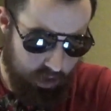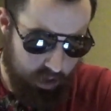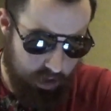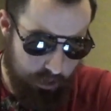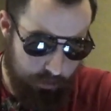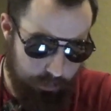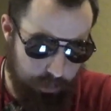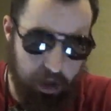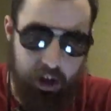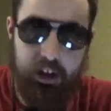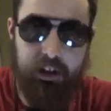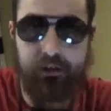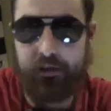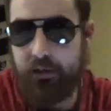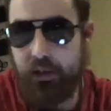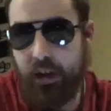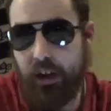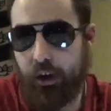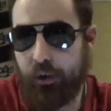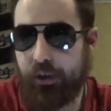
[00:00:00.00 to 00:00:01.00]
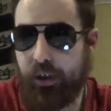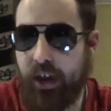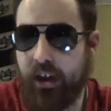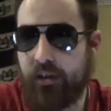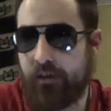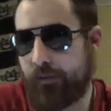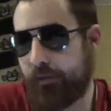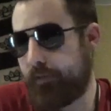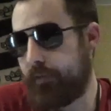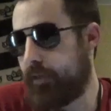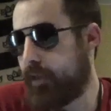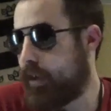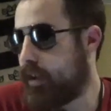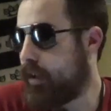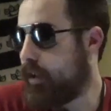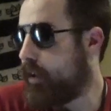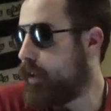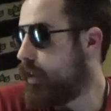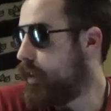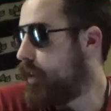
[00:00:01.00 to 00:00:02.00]
But you know they've
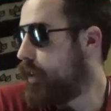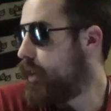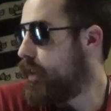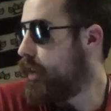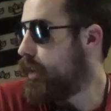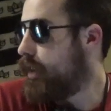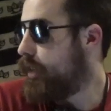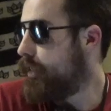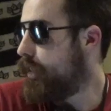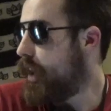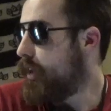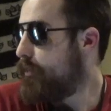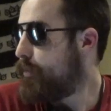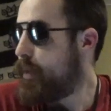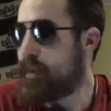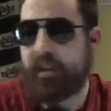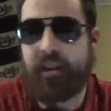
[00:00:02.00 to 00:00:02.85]
been